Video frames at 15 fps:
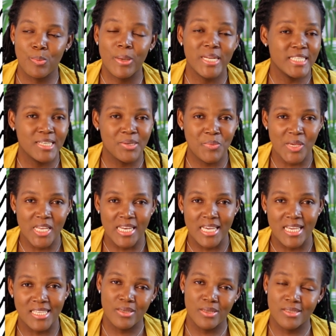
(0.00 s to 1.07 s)
pattern
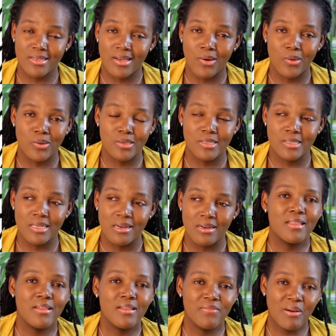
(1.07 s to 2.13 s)
meanings. It's called
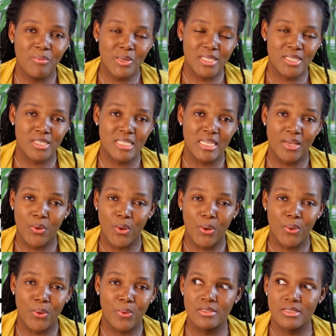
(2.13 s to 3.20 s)
the farmer's
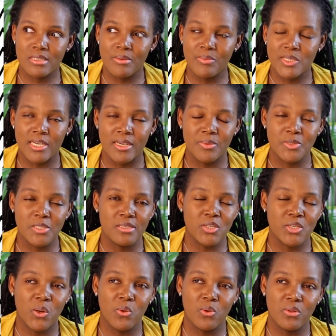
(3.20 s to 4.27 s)
sickle. Sometimes
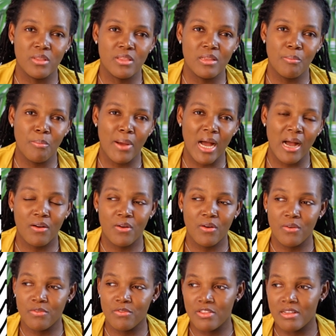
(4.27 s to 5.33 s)
it's called the back
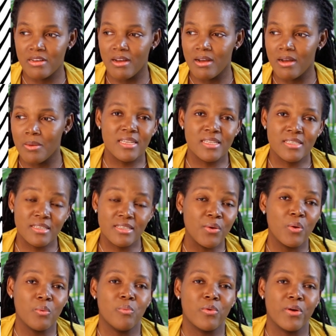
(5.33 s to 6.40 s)
of the
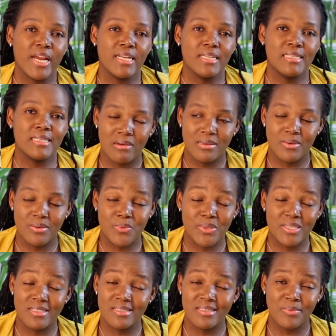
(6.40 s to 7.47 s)
sickle bread,
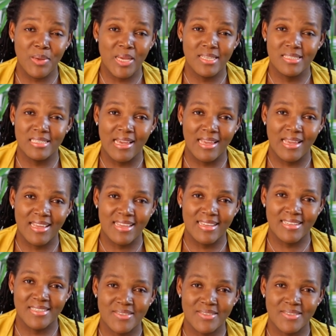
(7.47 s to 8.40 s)
which is amazing. And